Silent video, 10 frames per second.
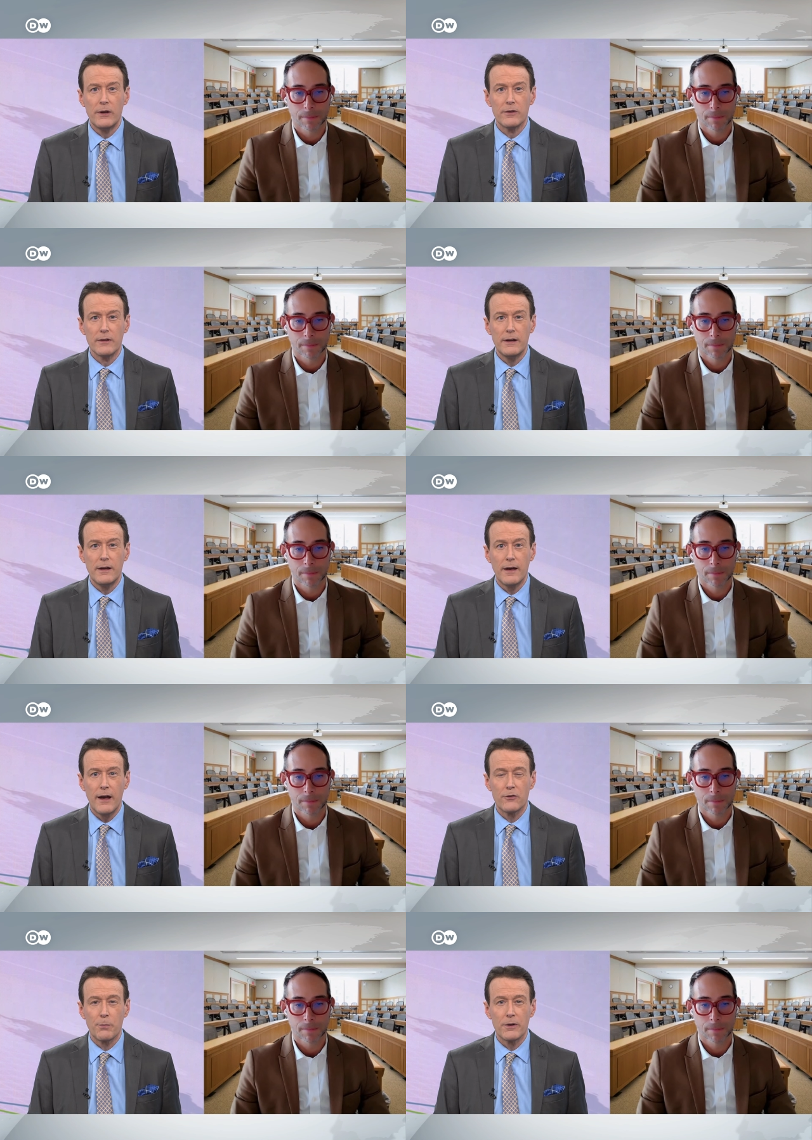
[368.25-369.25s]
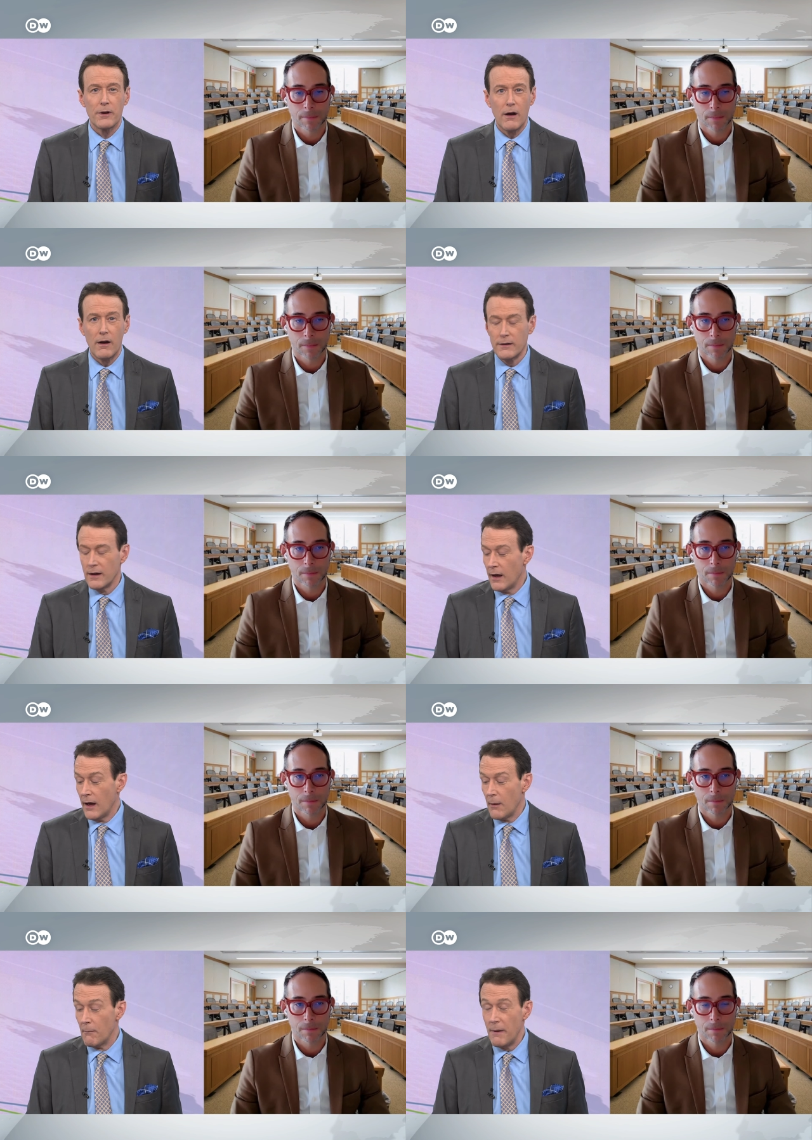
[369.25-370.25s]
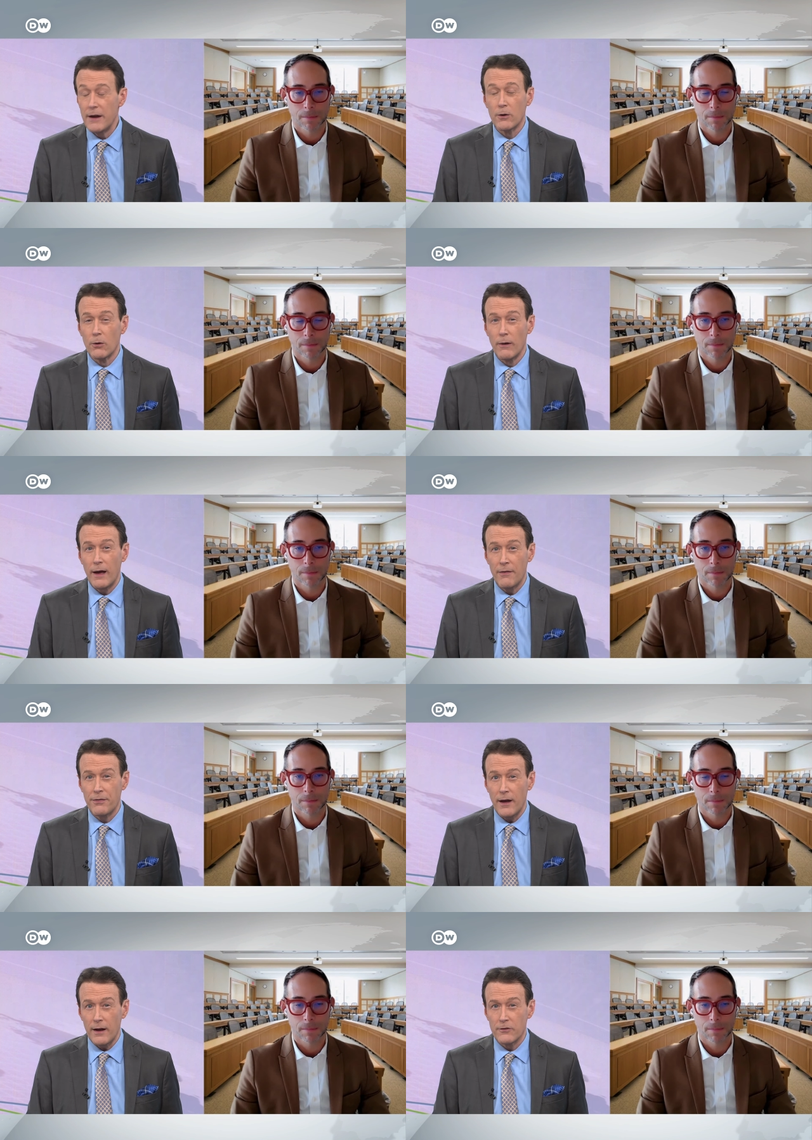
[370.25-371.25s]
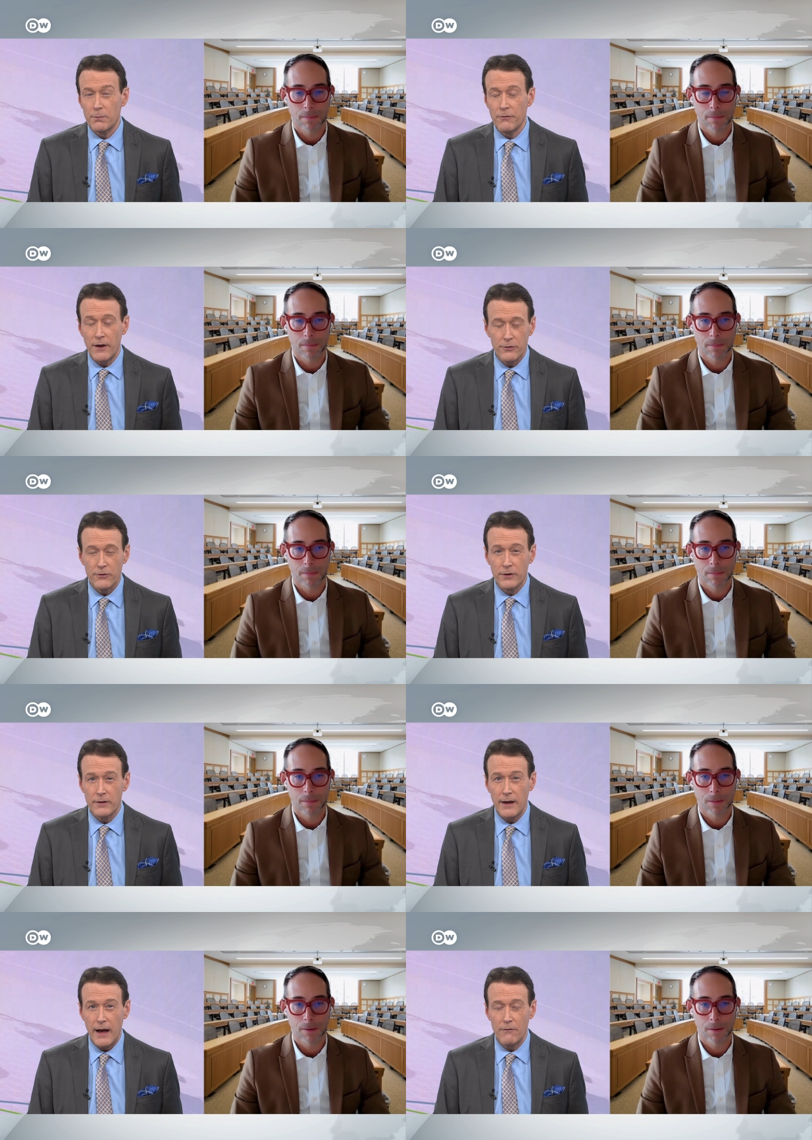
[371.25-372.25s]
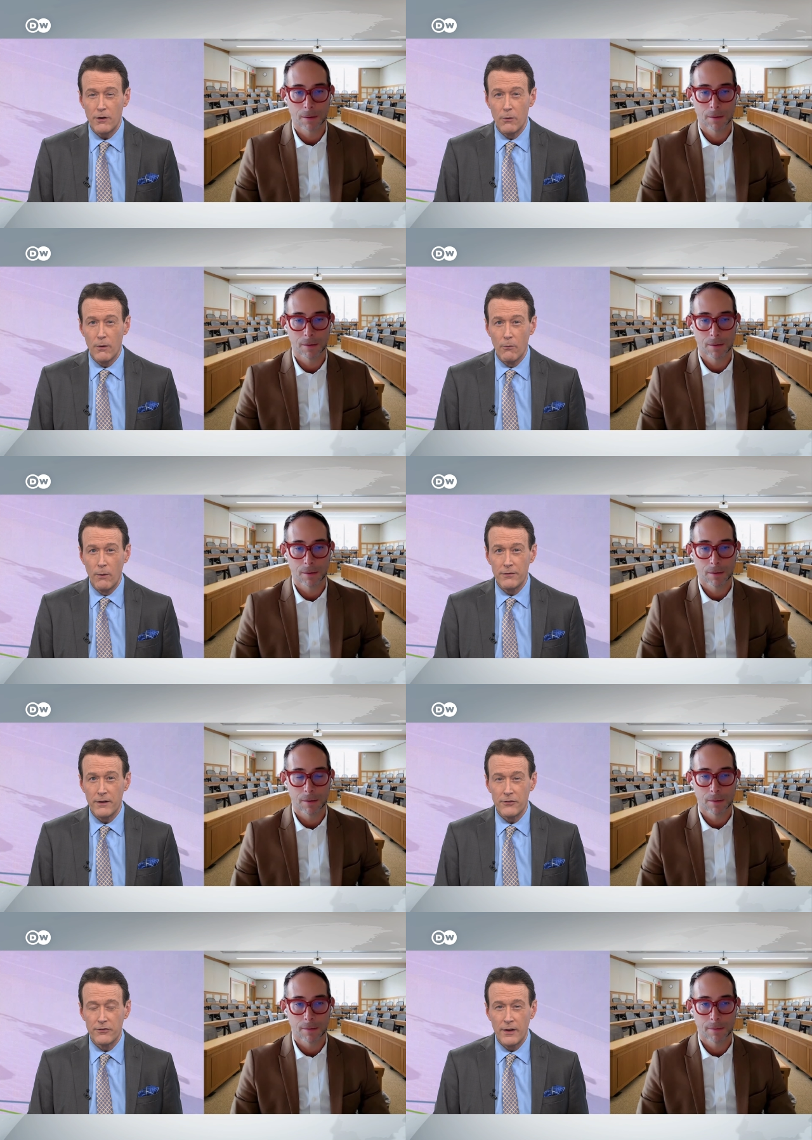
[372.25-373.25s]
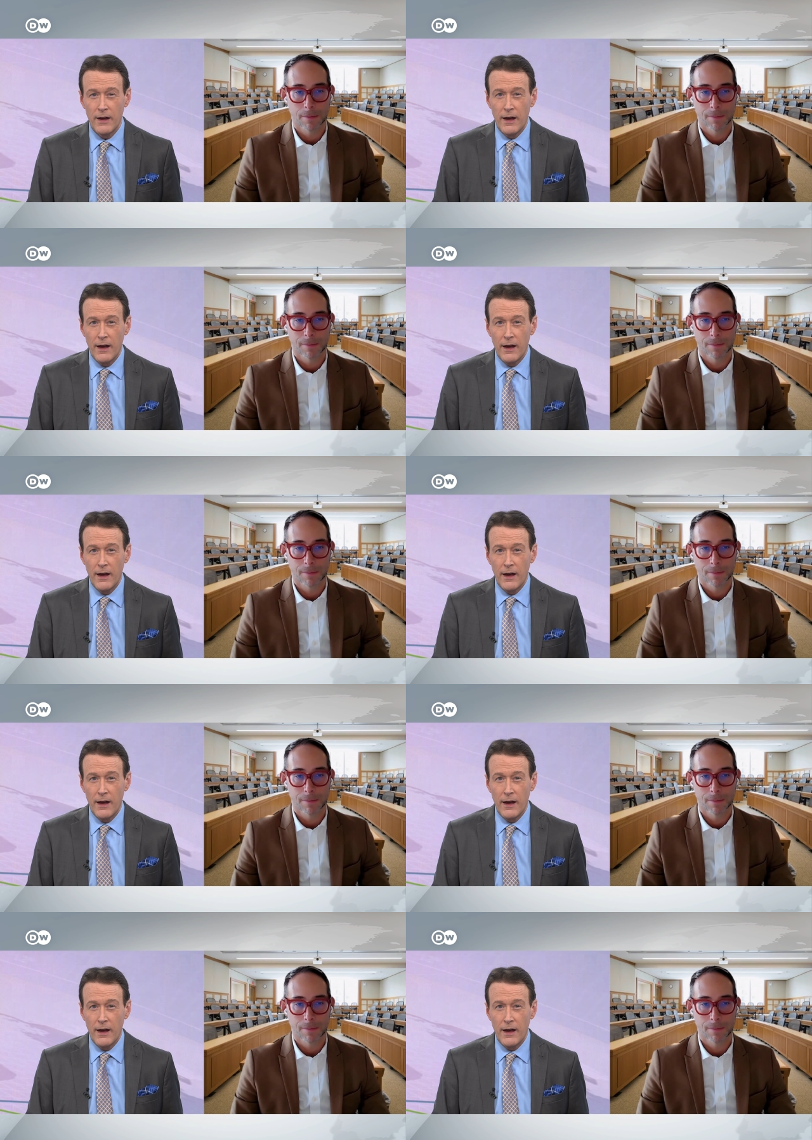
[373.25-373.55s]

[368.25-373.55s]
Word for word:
Speaker 1: He's a leading expert on medical ethics. Professor, it's good to have you with us.